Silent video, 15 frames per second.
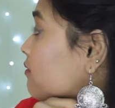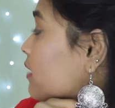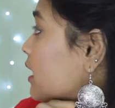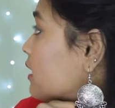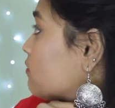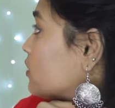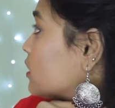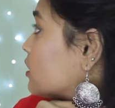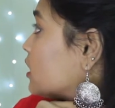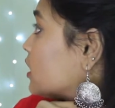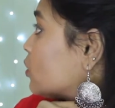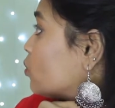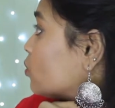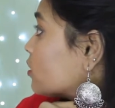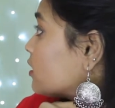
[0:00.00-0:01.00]
well with the
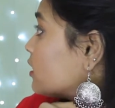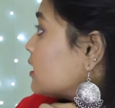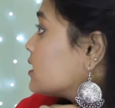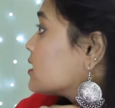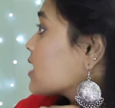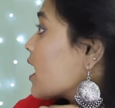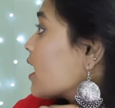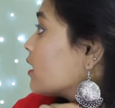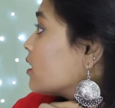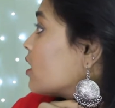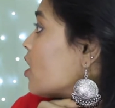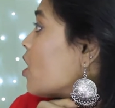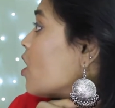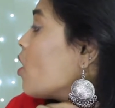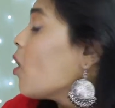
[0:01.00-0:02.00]
kurtis and
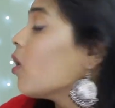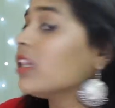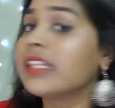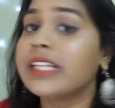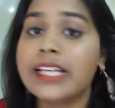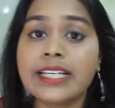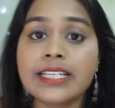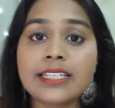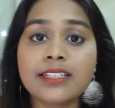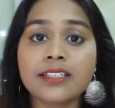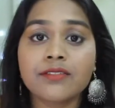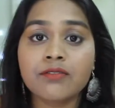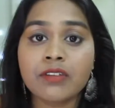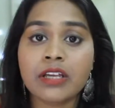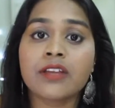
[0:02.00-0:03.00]
all the
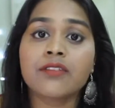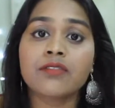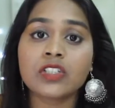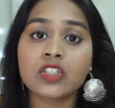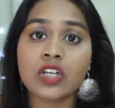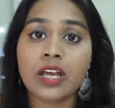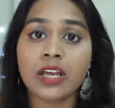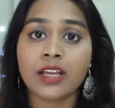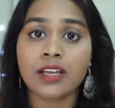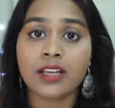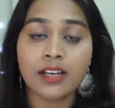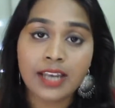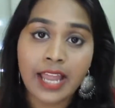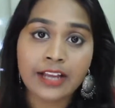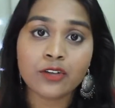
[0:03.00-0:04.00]
Indian wear which I
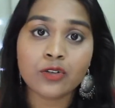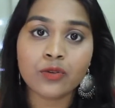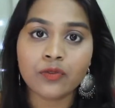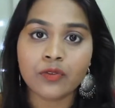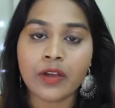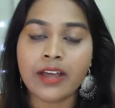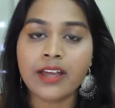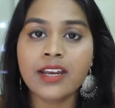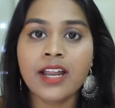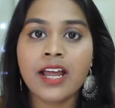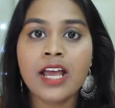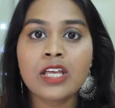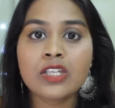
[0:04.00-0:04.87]
like to wear.